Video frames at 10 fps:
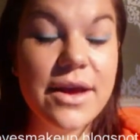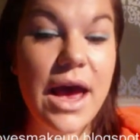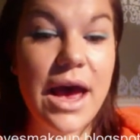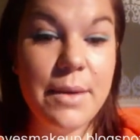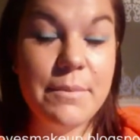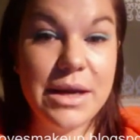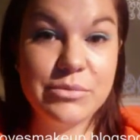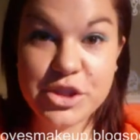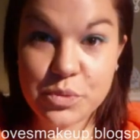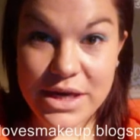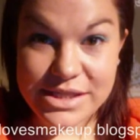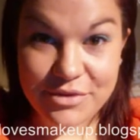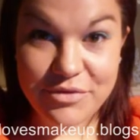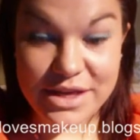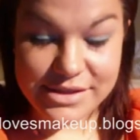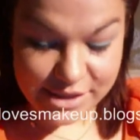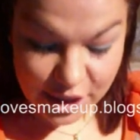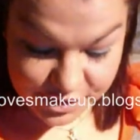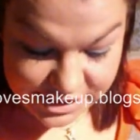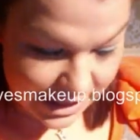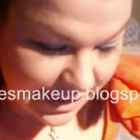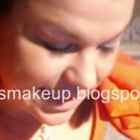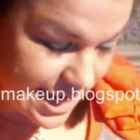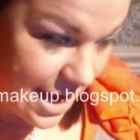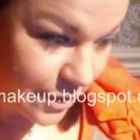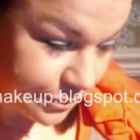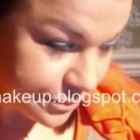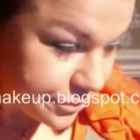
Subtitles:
I'm just waiting for that to go tacky now.